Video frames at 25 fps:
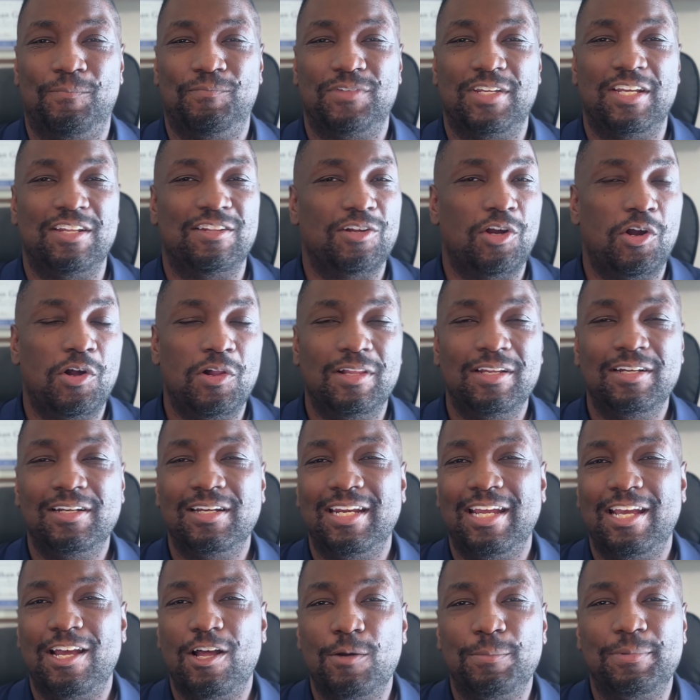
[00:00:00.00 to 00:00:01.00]
It's only going
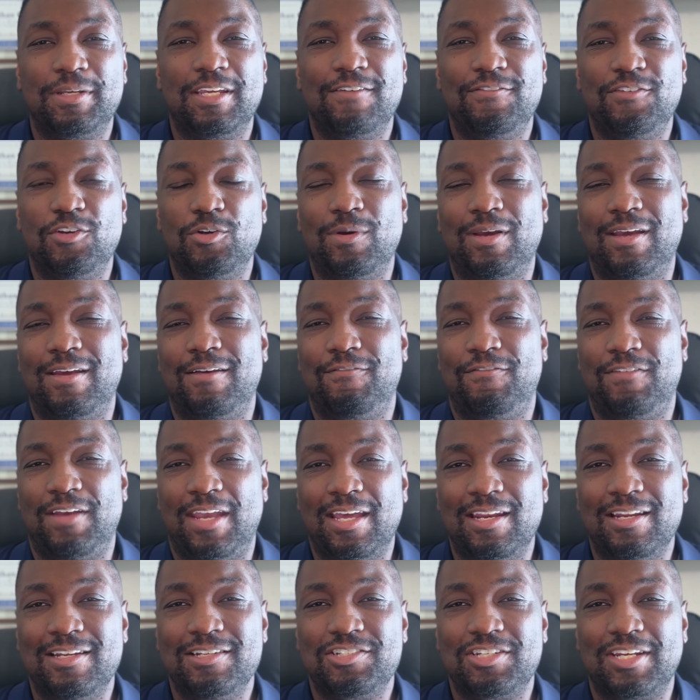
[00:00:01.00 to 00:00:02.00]
to help give you an
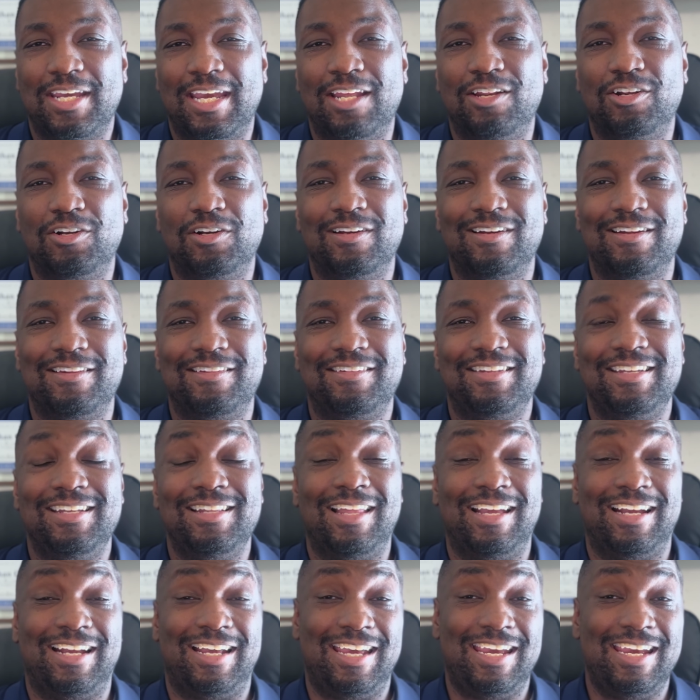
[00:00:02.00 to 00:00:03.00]
advantage, and they're going to see
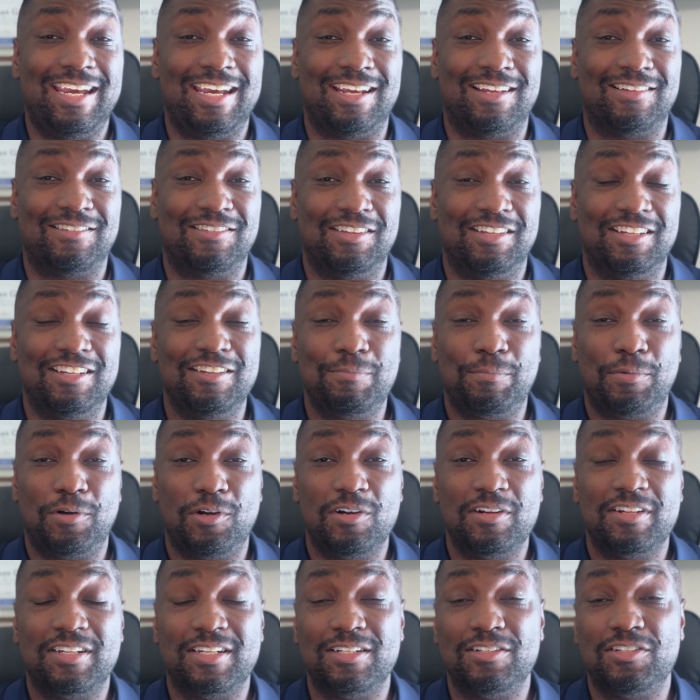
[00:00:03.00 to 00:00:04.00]
like, hey, this
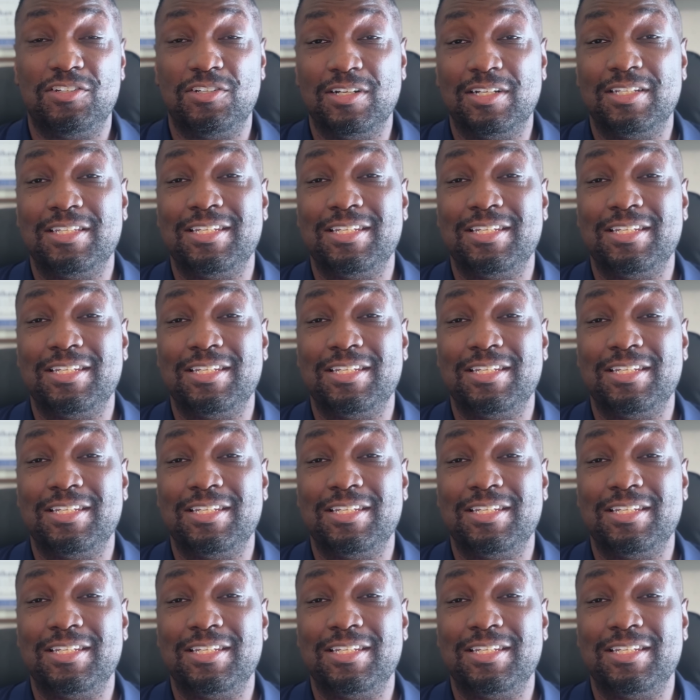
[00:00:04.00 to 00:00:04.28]
person took the